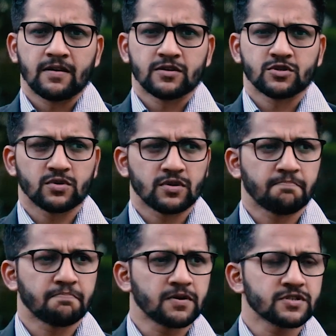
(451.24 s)
So the
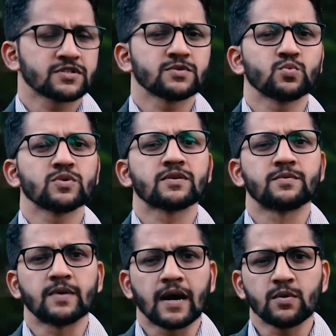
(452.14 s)
person with the
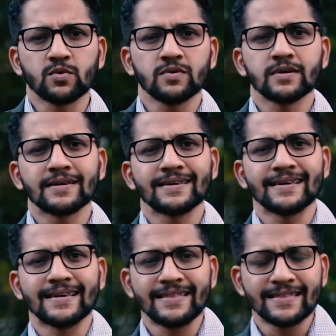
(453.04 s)
Rahu
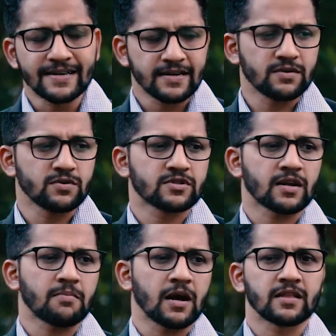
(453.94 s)
in the
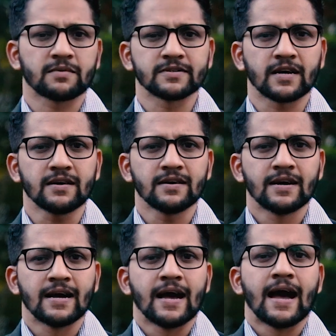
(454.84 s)
Uttara Bhadrapada
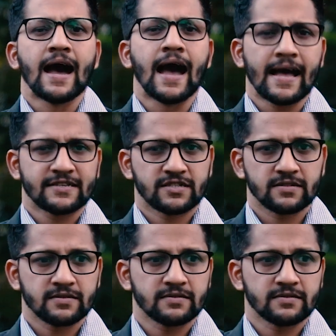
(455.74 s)
has